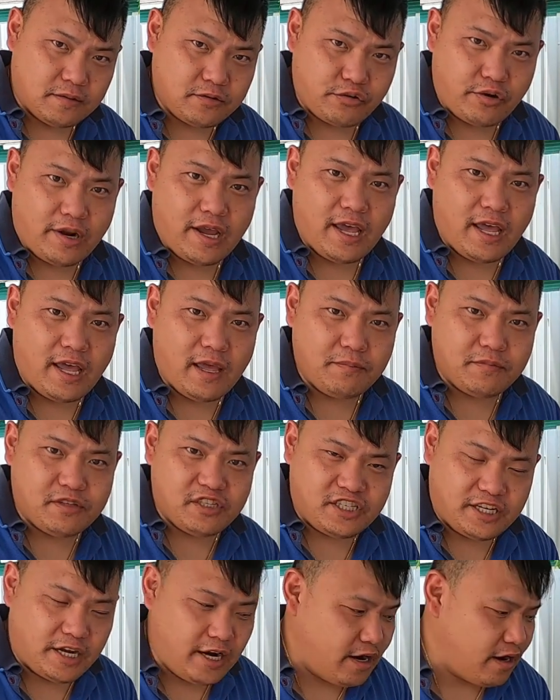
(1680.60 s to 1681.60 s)
subscribe,
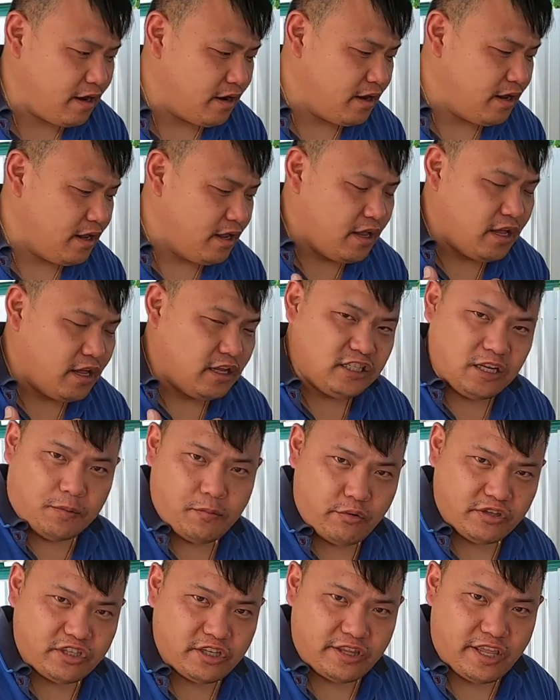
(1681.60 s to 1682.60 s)
share,
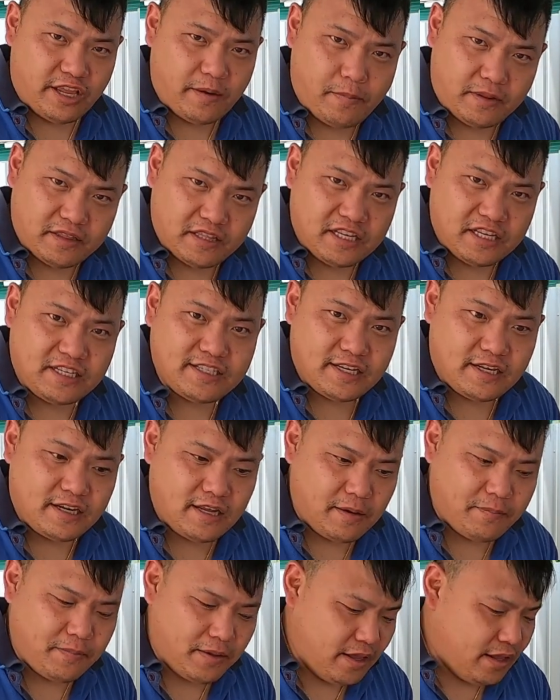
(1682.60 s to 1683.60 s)
tell me what you think about this
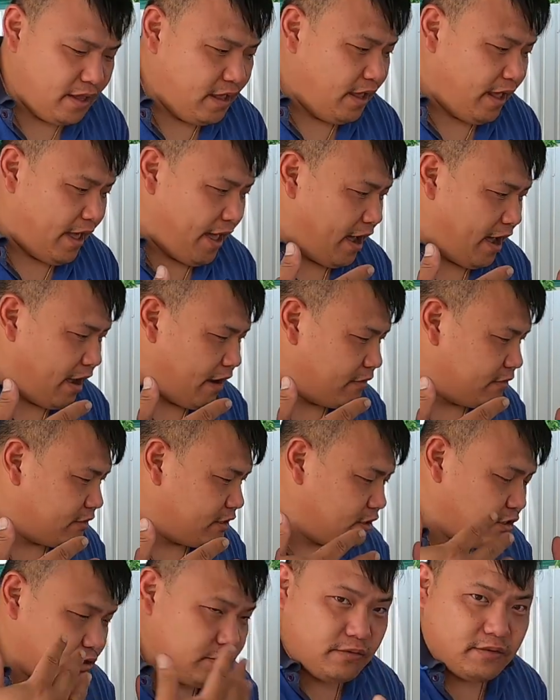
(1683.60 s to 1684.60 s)
setup, how
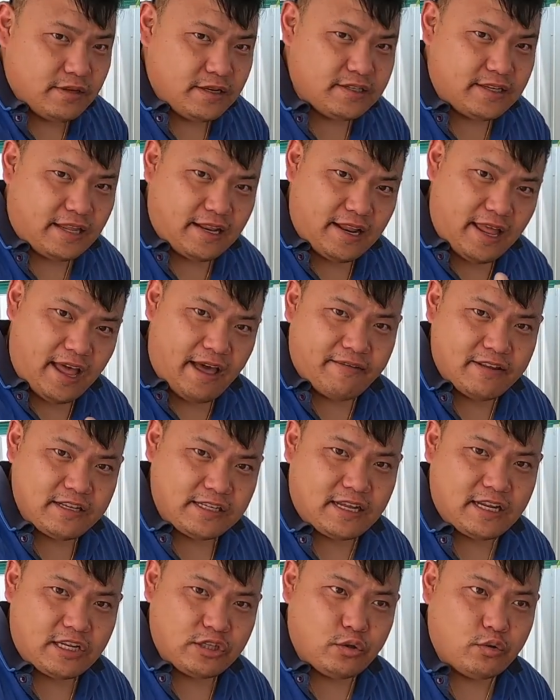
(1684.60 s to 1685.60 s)
to do this and have
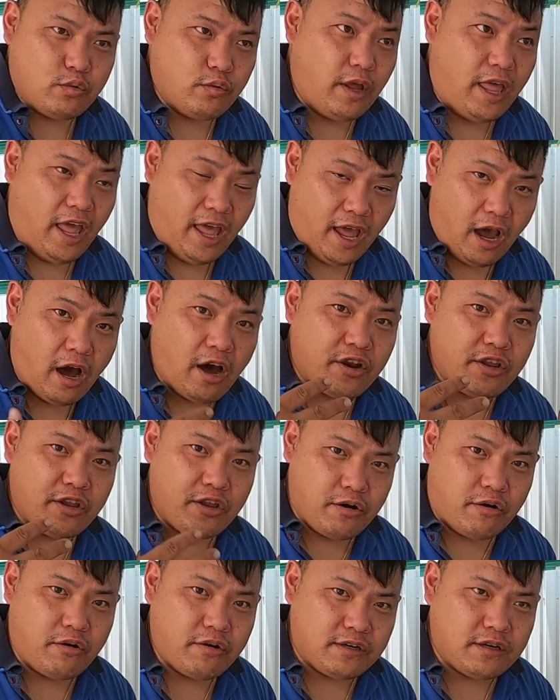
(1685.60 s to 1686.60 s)
this kind of tool
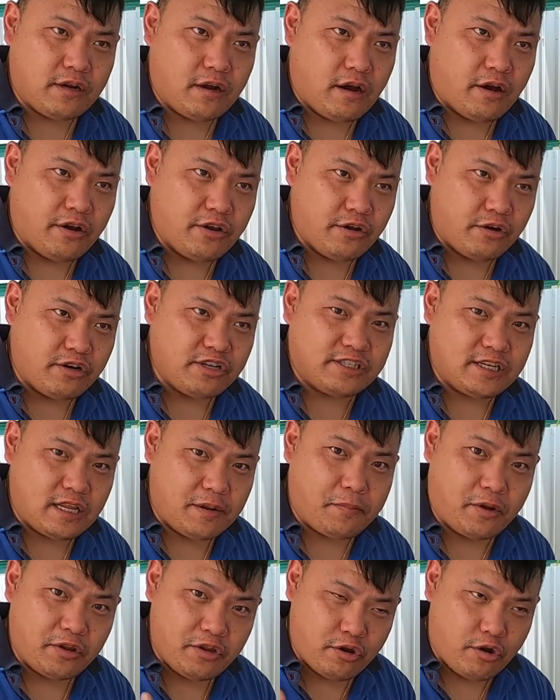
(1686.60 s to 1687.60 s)
on your
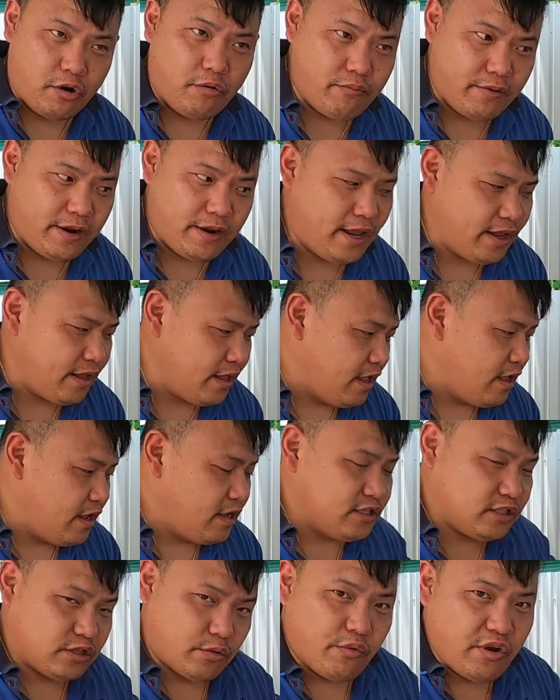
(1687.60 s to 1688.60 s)
setup, on your rig,
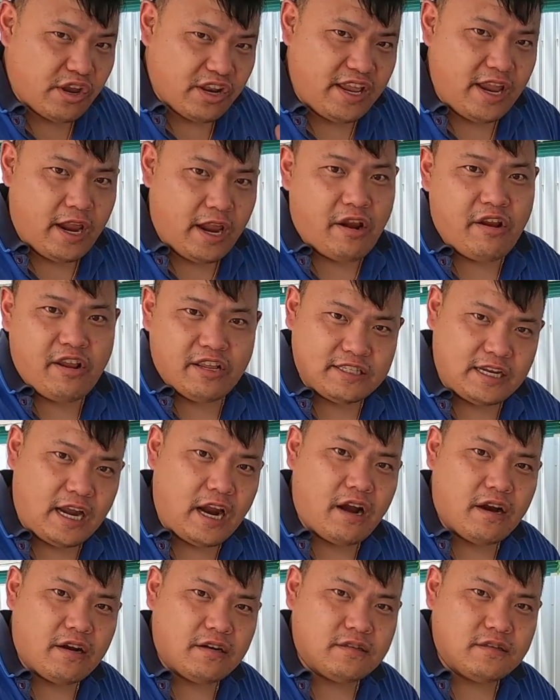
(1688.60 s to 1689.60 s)
so when you need air in your
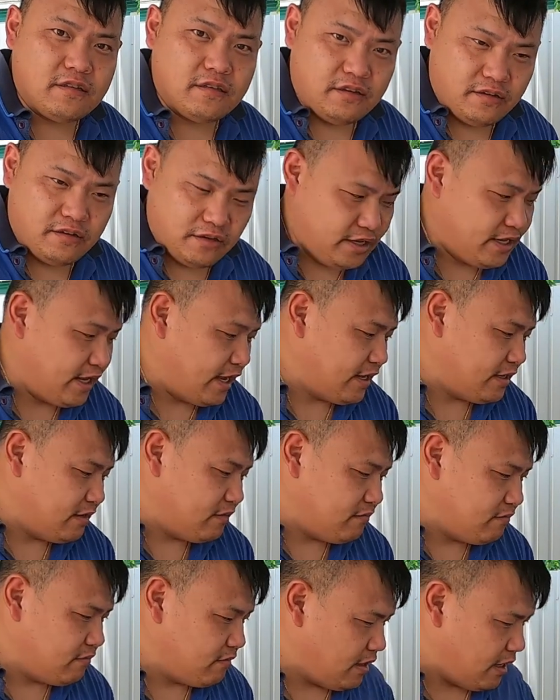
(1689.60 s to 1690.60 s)
tires, you
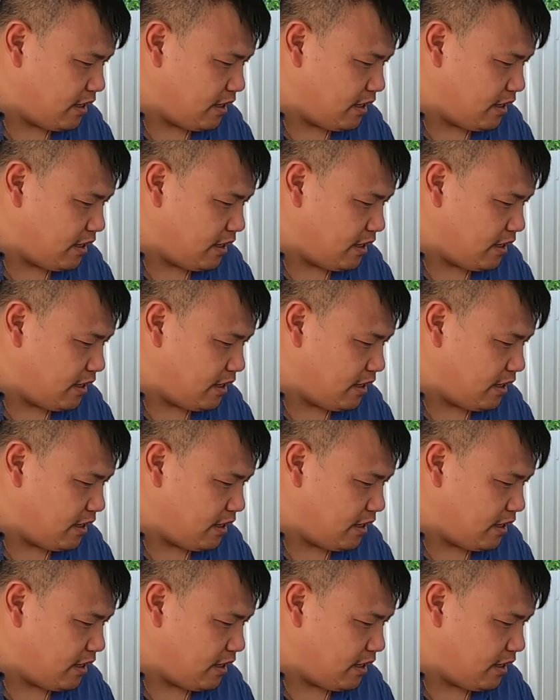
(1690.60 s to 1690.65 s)
got